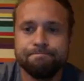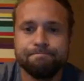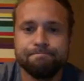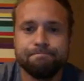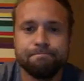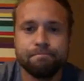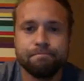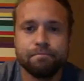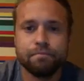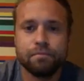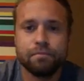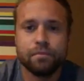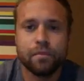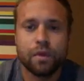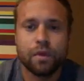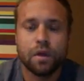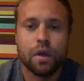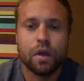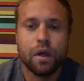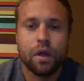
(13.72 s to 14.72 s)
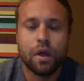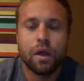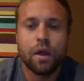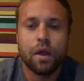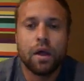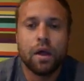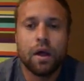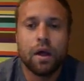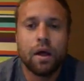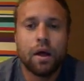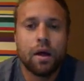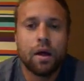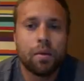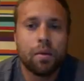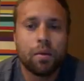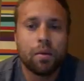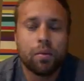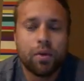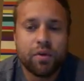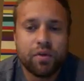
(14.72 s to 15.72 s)

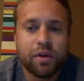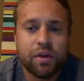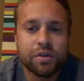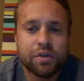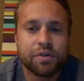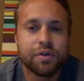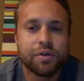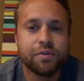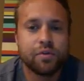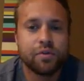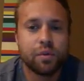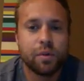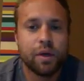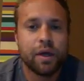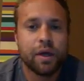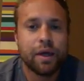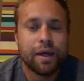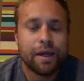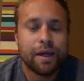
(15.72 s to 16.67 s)
A brief history of swimming.